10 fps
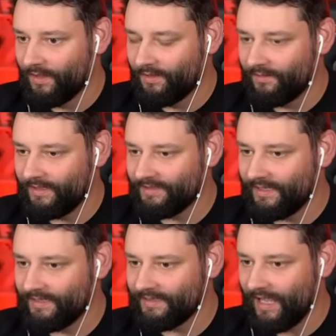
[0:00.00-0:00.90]
This
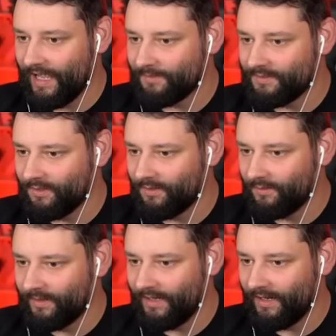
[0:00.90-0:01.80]
is
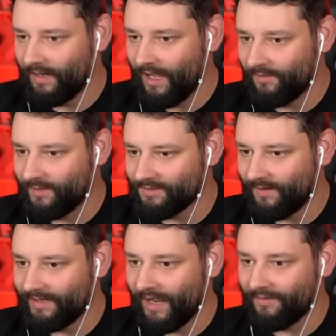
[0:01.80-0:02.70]
absolutely hilarious
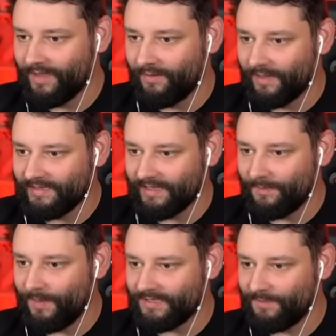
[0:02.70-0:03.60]
right now. There, is that the
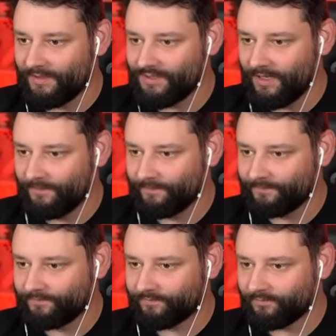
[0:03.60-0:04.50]
best picture?
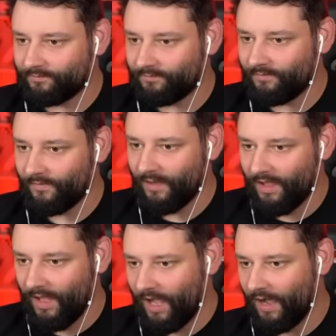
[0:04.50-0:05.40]

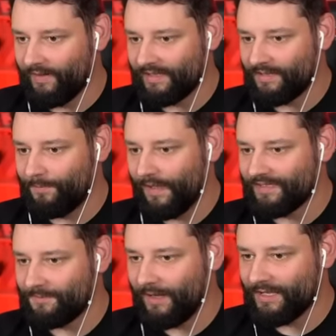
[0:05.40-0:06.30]
I mean, that's the
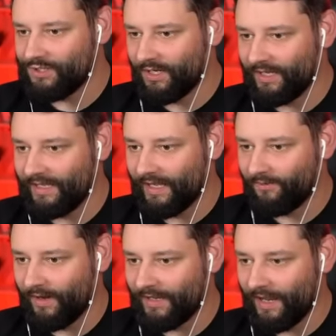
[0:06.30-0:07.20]
best place you're gonna get it
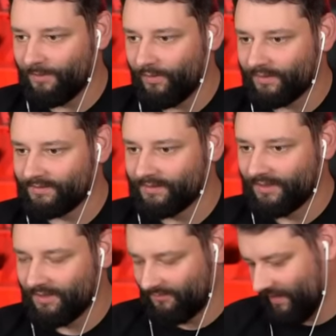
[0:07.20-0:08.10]
right now, boys.
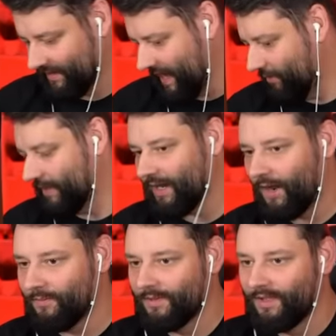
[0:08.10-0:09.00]
Right, there we
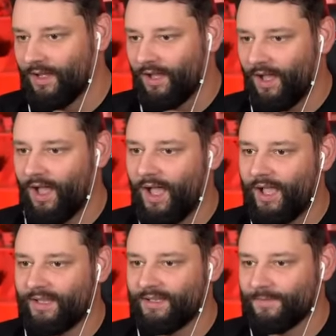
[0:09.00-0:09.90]
go.
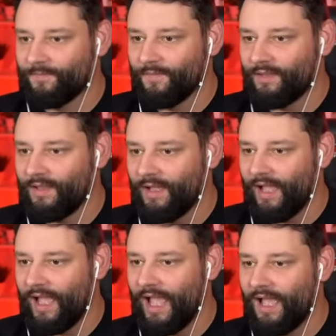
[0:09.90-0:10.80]
I
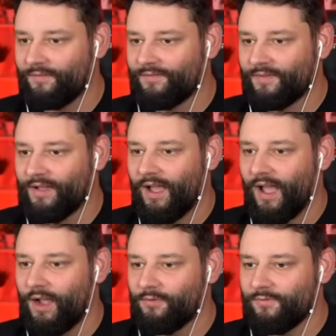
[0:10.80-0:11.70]
have
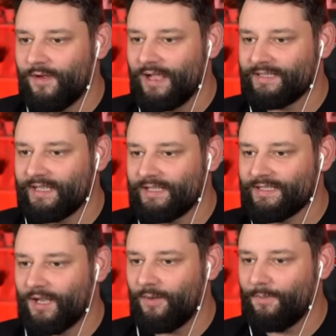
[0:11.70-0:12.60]
arrested
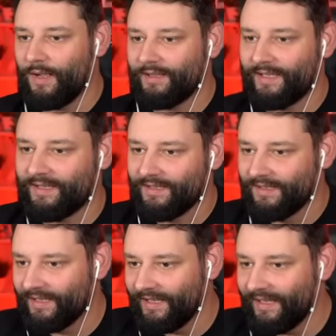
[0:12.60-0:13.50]
somebody.
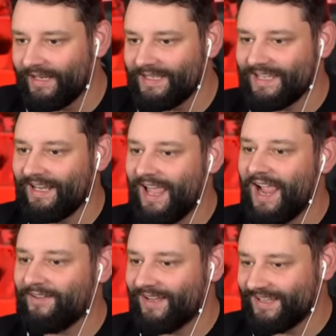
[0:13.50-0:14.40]
It is
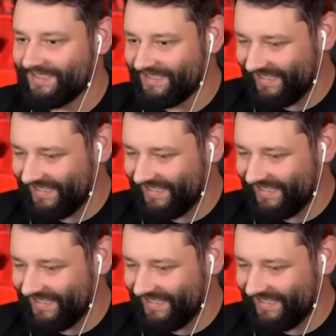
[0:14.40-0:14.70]
hilarious.